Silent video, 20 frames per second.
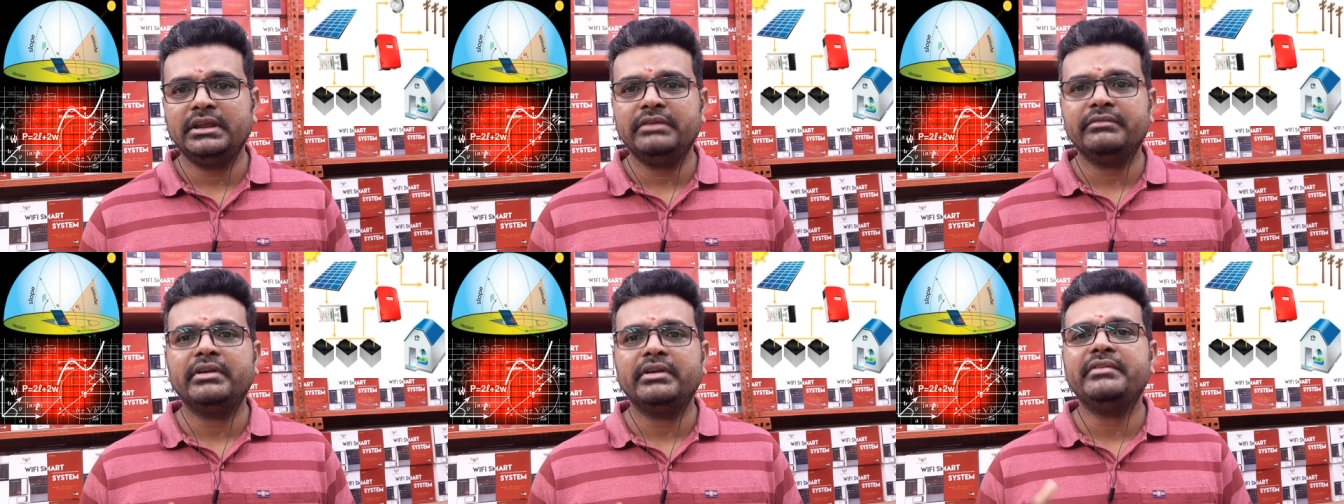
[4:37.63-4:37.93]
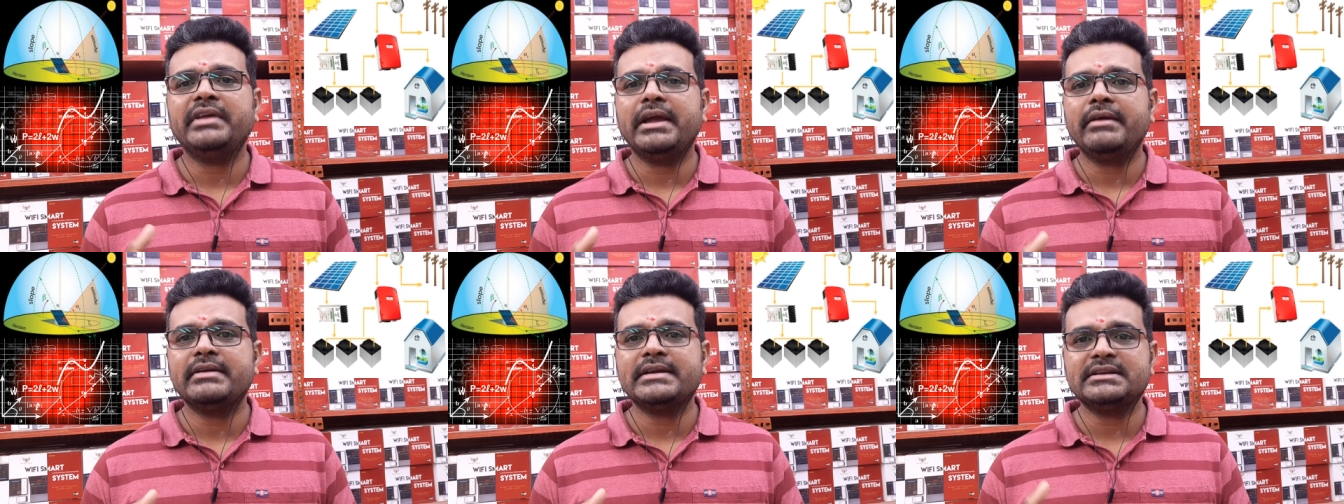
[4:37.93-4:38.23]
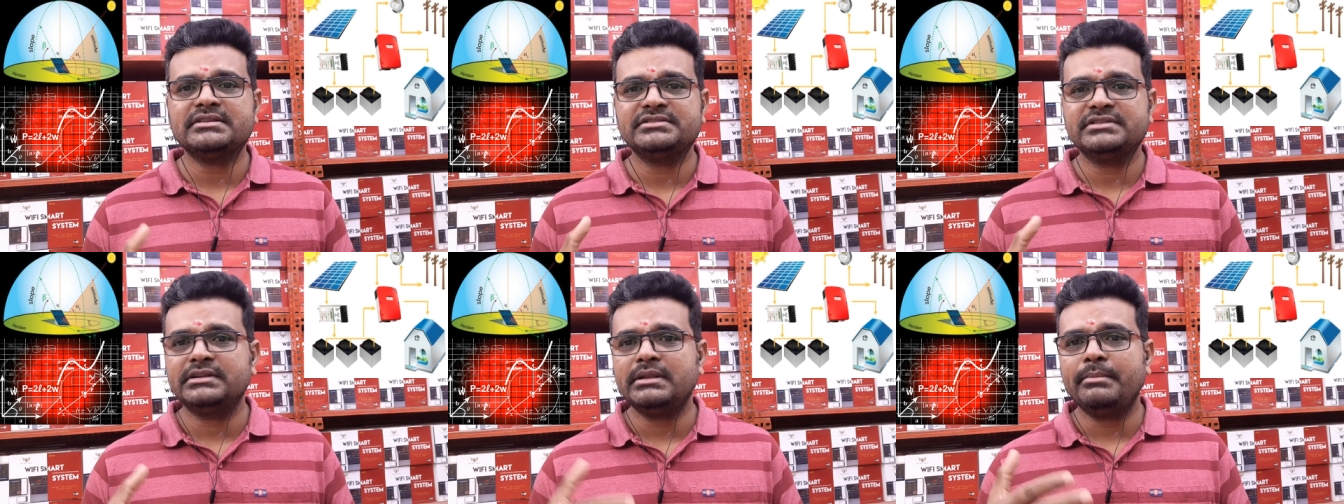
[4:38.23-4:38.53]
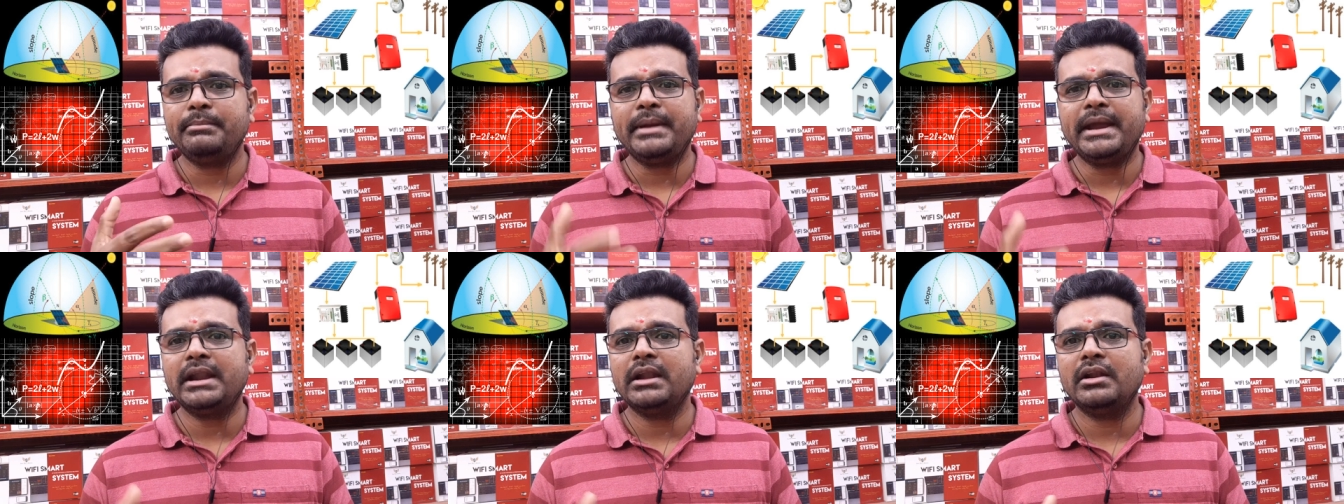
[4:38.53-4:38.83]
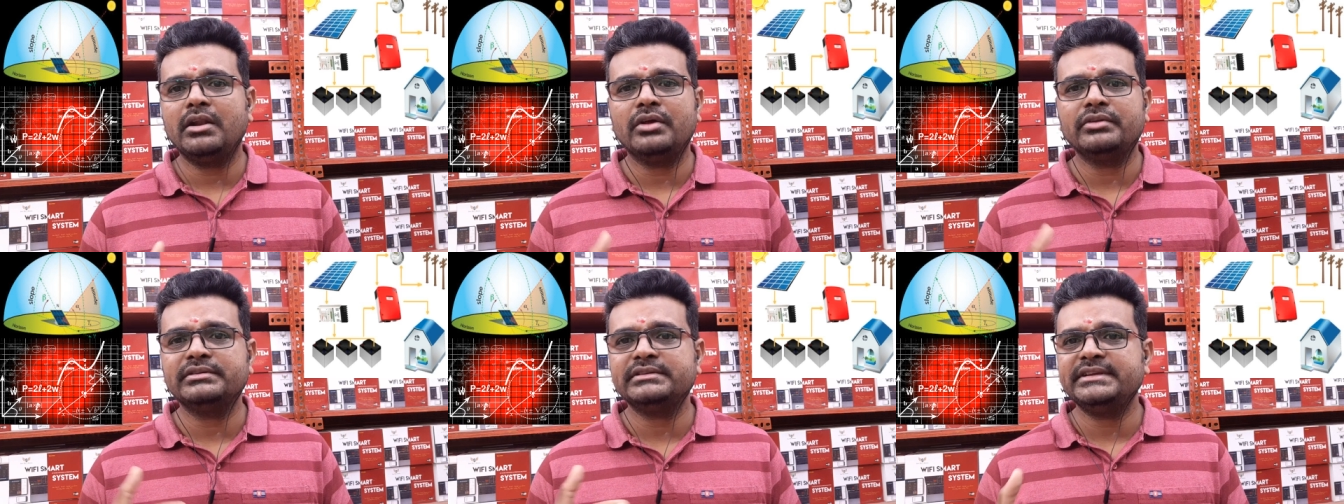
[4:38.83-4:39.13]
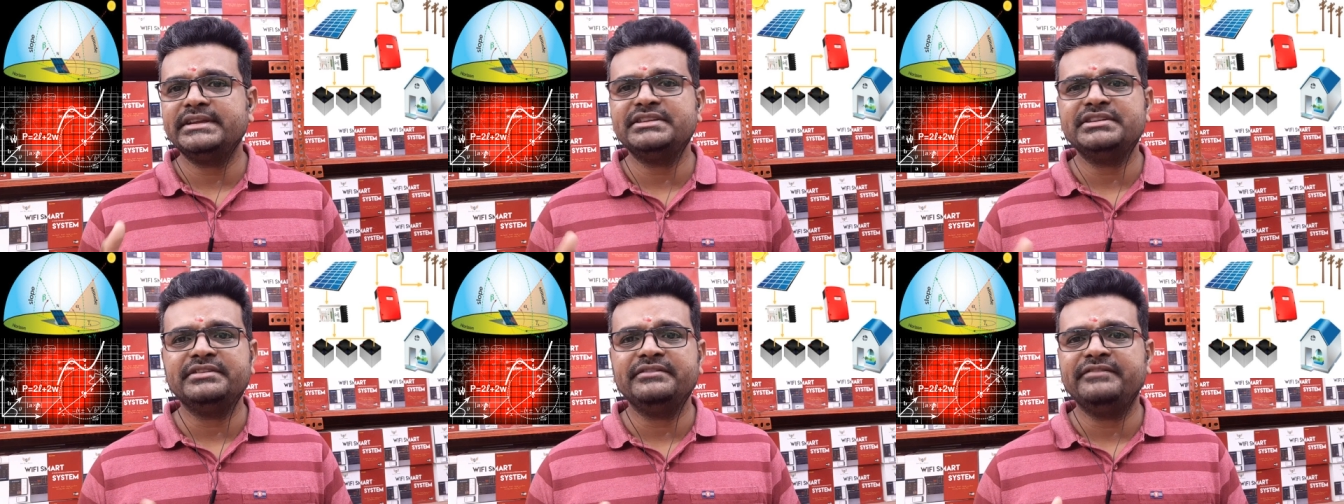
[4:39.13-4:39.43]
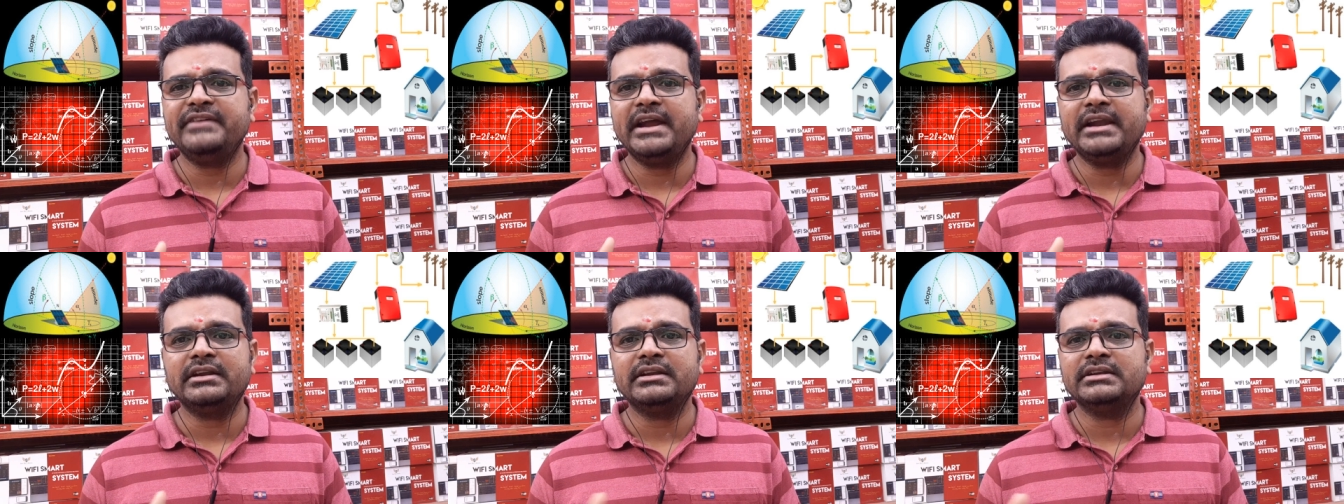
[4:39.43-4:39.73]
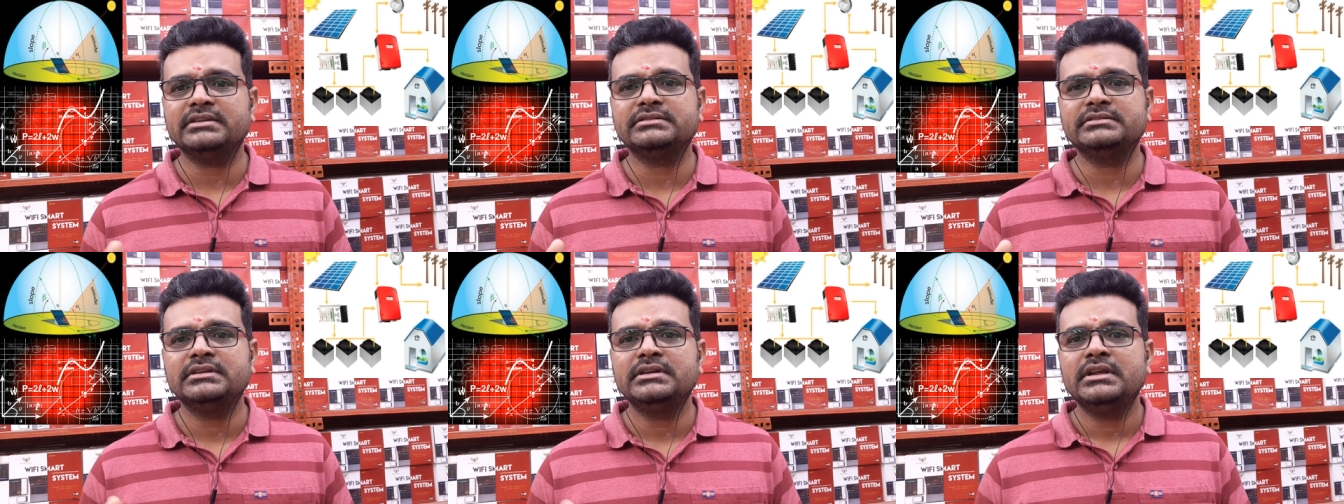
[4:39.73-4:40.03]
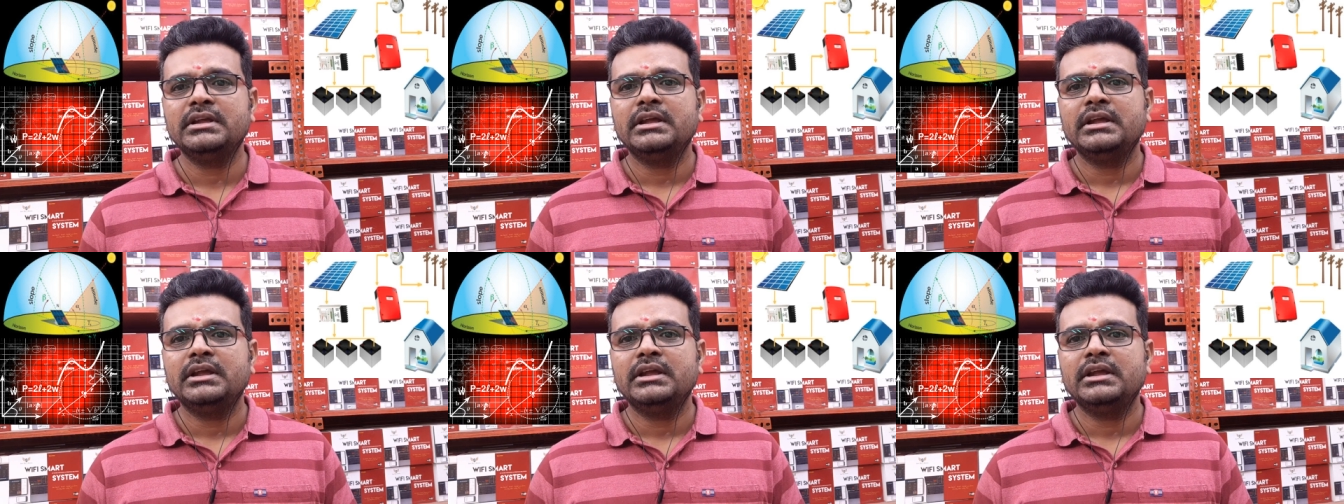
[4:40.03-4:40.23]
Even we have considered the panel laws and aging factors